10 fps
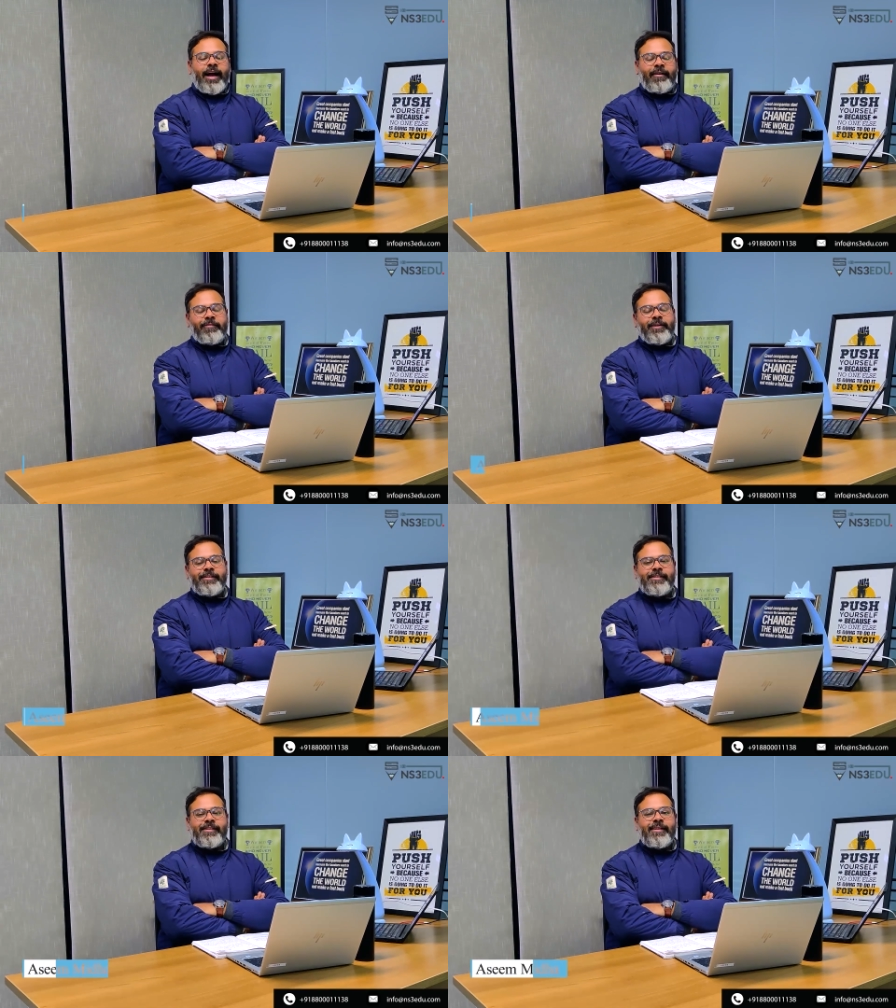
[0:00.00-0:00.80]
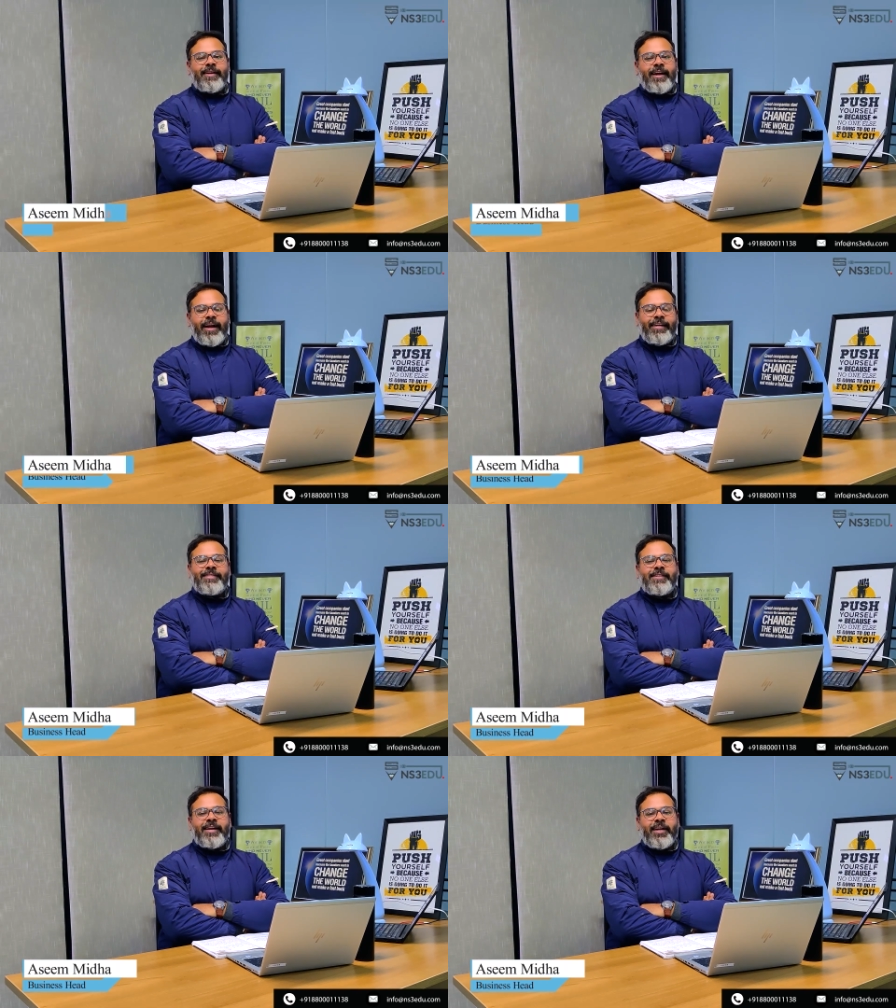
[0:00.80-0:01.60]
Hi friends,
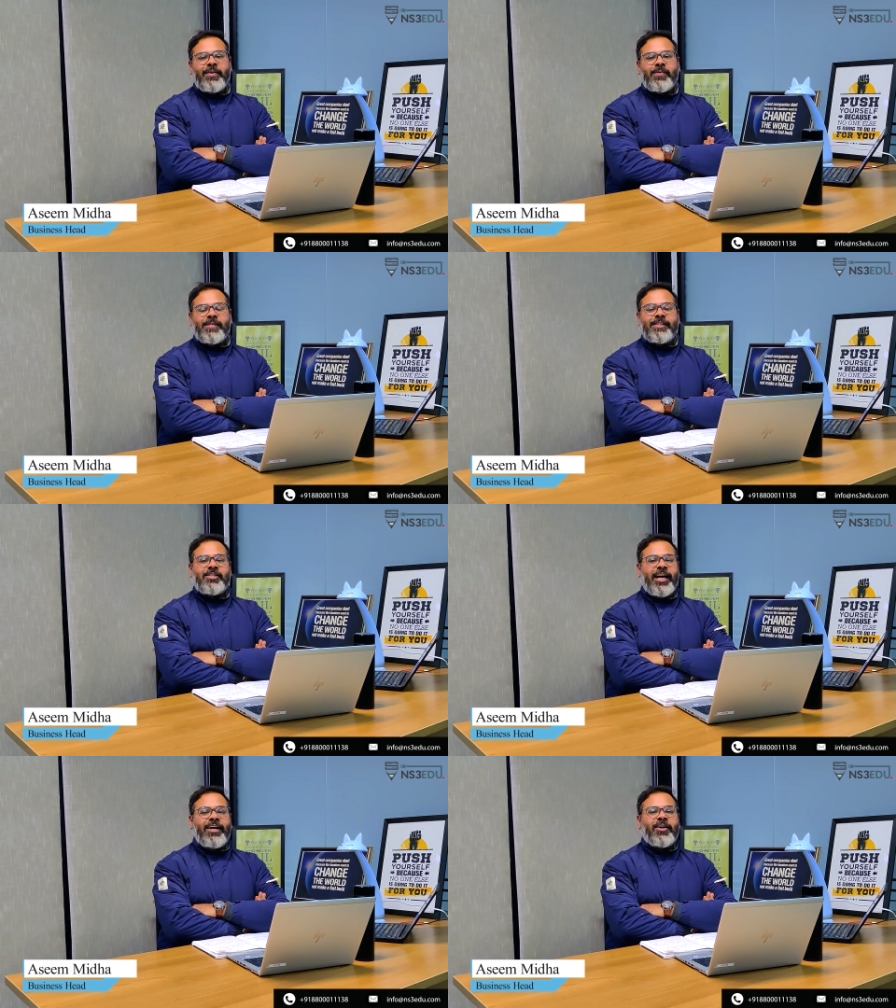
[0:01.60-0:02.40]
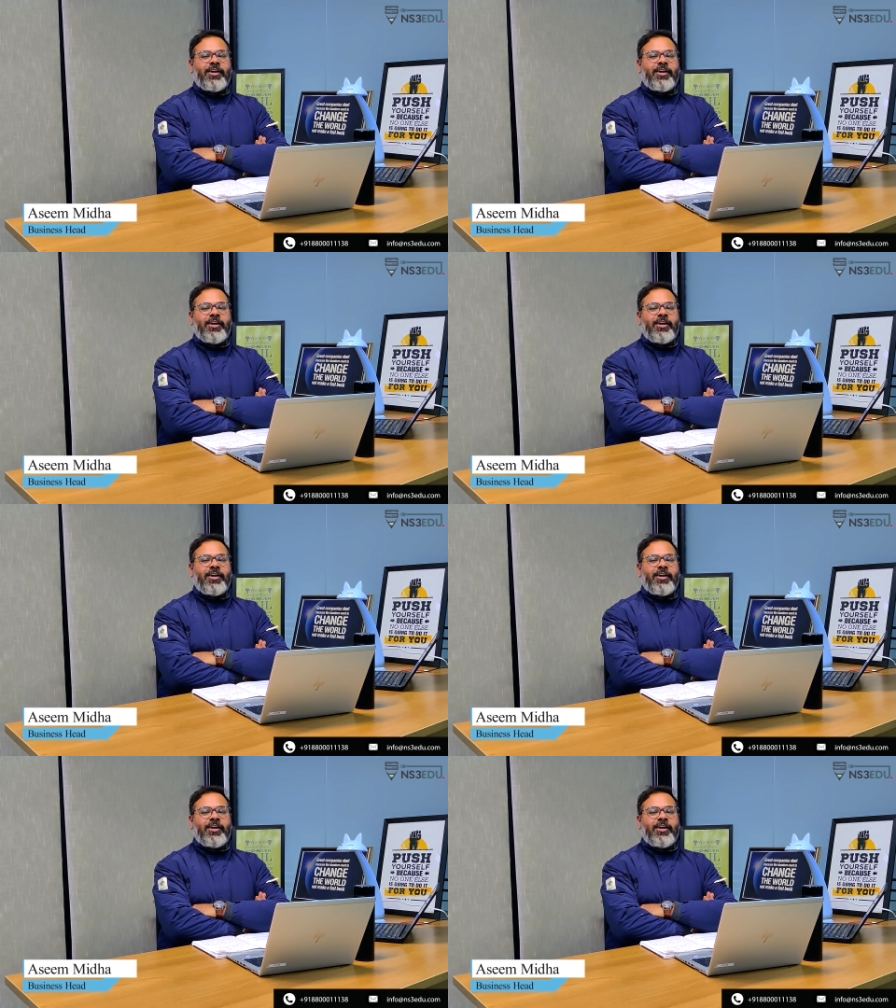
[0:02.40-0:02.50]
NS3 Edu is a child